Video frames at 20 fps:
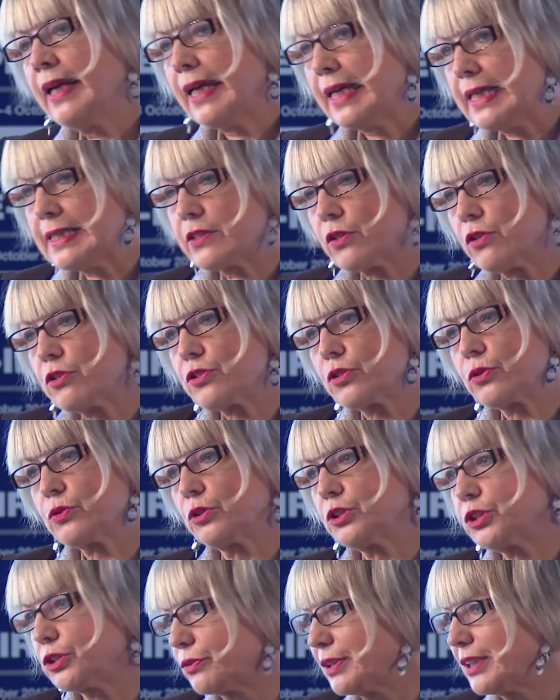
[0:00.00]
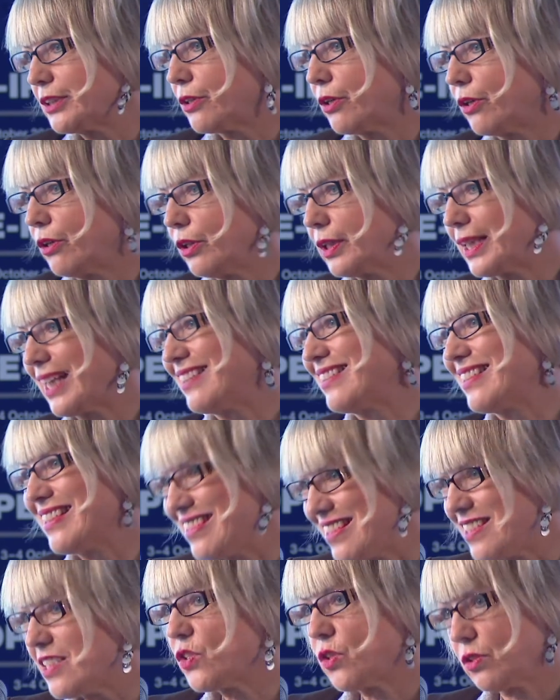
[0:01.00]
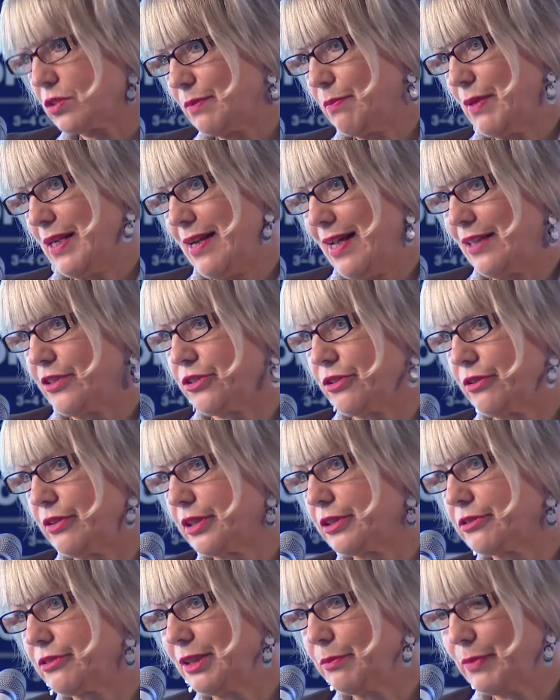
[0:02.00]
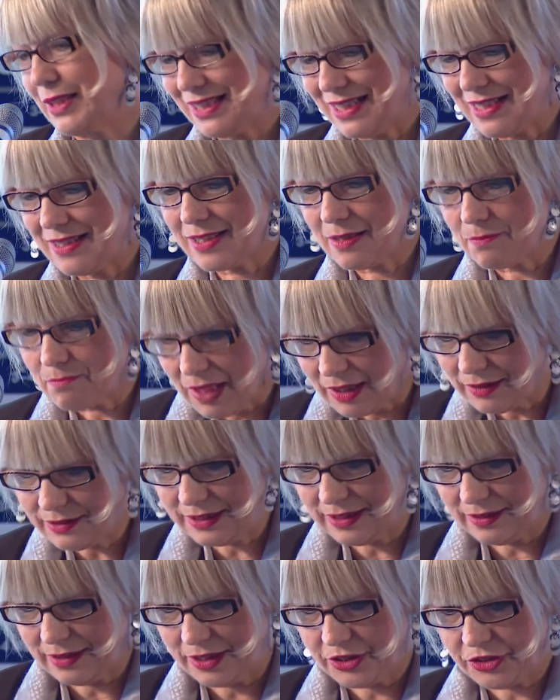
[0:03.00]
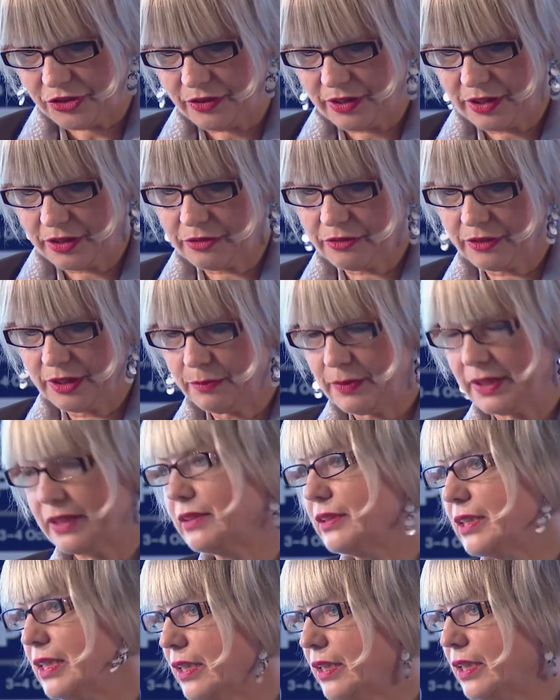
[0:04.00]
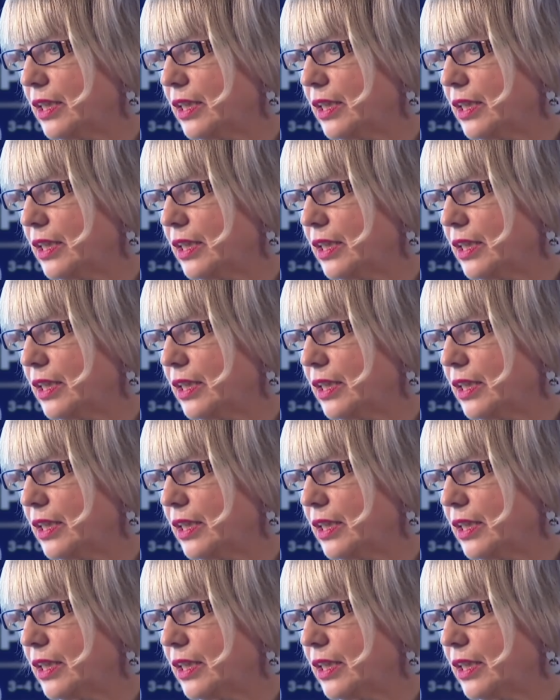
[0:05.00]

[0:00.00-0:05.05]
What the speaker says: It's also good to recall that this is not a bilateral agreement, it's a multilateral agreement.